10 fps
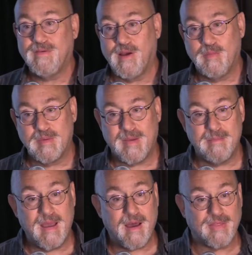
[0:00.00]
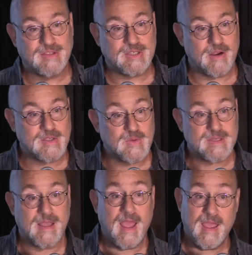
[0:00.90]
even open my mouth, Charles
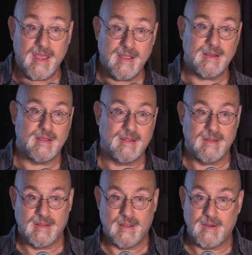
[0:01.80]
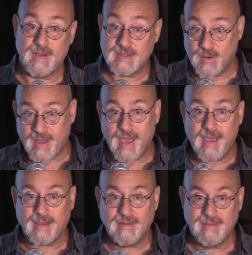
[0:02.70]
was like, hey, Andy, you know, it's
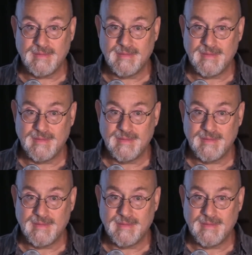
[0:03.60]
okay.